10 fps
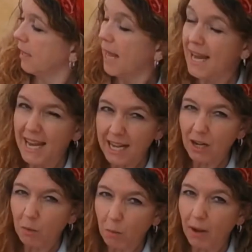"A
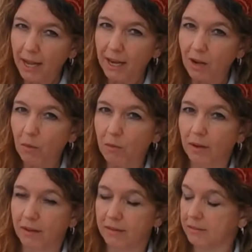little while
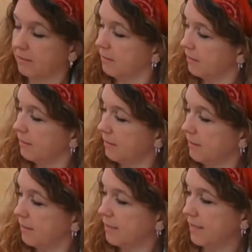longer,"
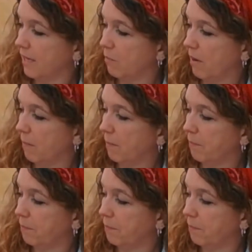said Mum.